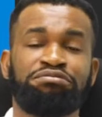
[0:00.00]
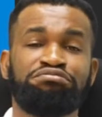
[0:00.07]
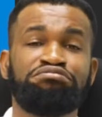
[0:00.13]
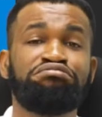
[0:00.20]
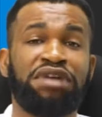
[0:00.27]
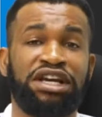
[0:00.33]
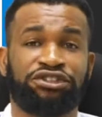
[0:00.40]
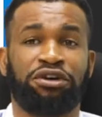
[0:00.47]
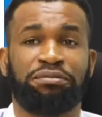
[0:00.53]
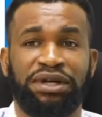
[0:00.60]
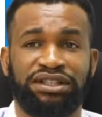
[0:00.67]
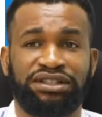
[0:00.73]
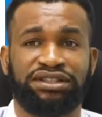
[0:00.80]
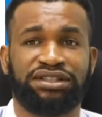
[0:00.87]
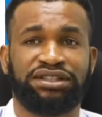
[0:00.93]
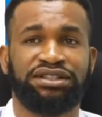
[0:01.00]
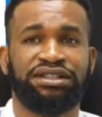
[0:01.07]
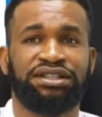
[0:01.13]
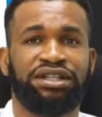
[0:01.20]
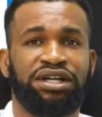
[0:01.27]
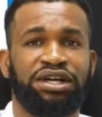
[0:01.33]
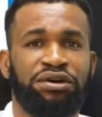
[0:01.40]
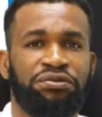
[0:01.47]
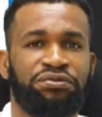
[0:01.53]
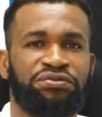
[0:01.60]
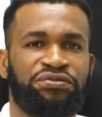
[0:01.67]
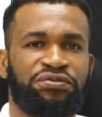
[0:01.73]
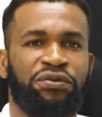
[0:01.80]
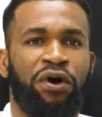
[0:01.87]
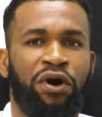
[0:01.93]
measurements
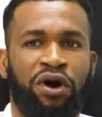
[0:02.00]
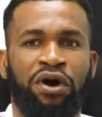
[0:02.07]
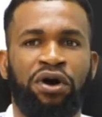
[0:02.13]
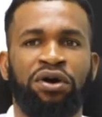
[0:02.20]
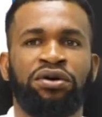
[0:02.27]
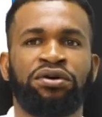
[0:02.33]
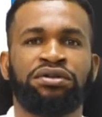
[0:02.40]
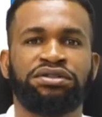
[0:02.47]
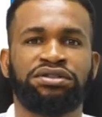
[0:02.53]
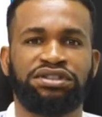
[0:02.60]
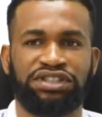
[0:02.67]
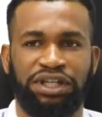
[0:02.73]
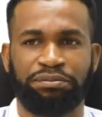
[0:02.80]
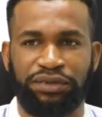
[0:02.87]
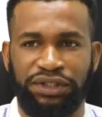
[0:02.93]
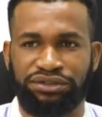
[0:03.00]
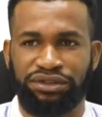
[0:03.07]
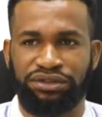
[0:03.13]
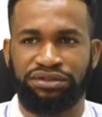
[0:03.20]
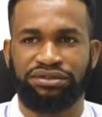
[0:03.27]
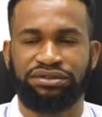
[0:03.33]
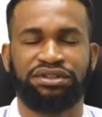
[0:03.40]
for temperature.